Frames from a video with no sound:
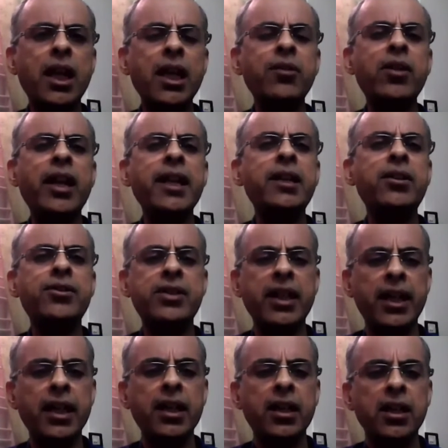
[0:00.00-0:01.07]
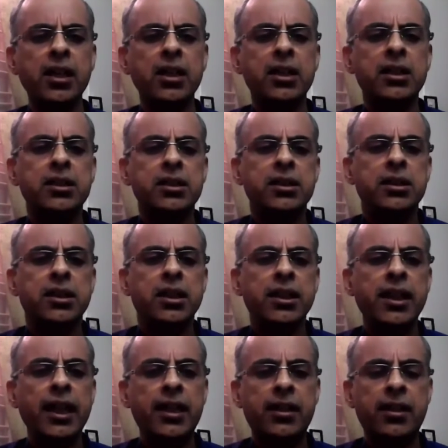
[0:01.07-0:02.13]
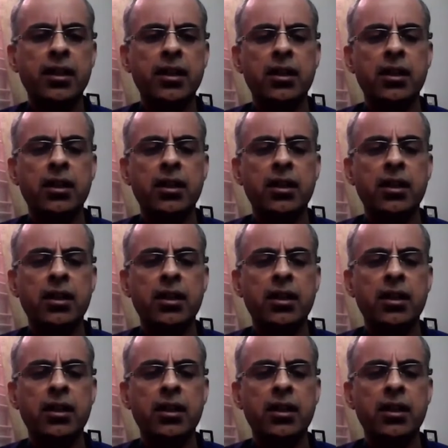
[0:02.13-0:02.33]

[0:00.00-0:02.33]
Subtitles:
I would like to say that